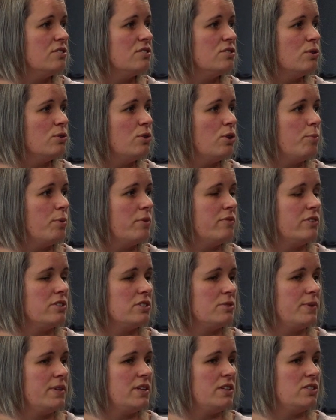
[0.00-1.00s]
So a group of
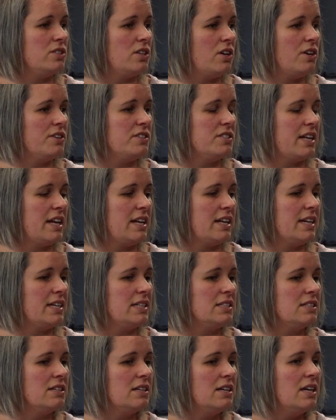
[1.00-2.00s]
us went into the house that
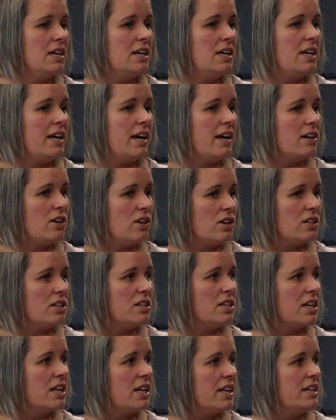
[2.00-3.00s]
night and
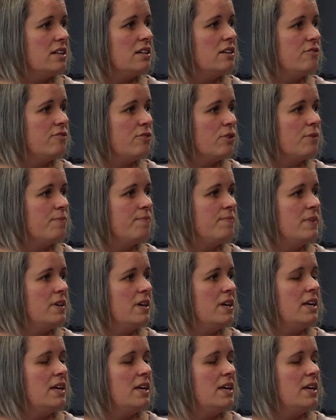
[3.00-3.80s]
gutted and cleaned it for him.